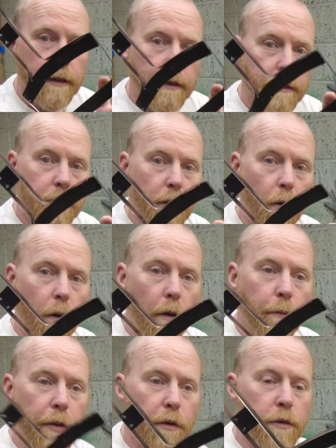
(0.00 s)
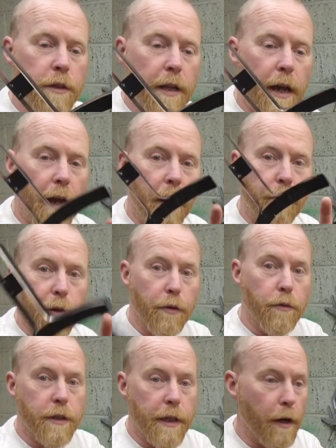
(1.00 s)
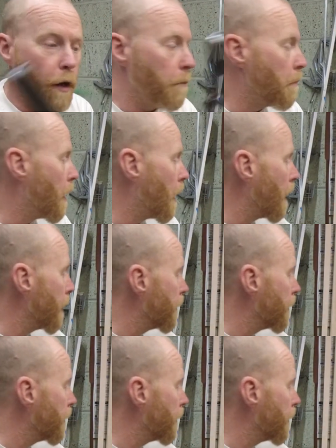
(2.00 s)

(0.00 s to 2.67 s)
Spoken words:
So I've been using that, and I've been using it on my